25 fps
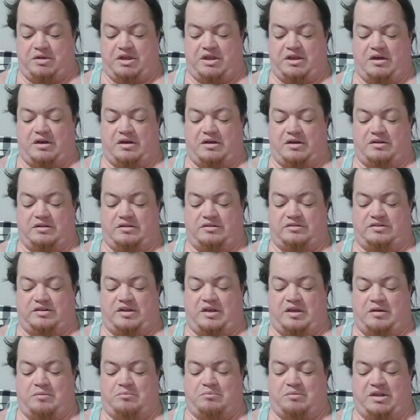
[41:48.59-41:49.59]

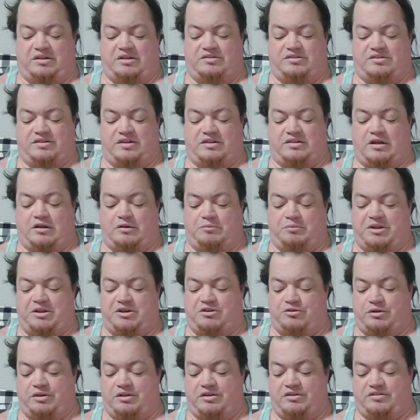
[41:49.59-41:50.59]
because it means that they'll
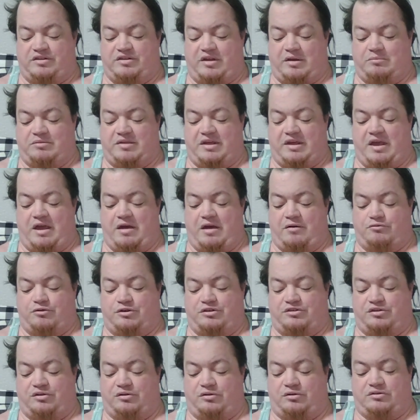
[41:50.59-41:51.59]
be doing the same thing
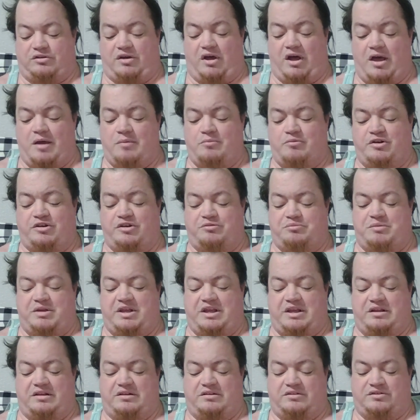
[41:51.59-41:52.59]
every single time, which
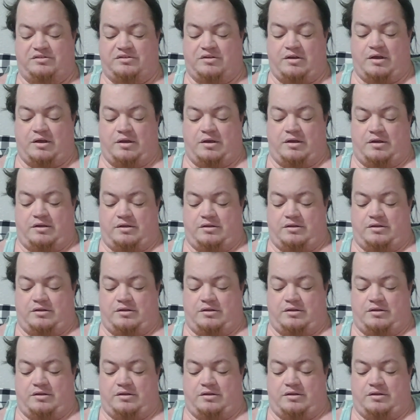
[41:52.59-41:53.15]
means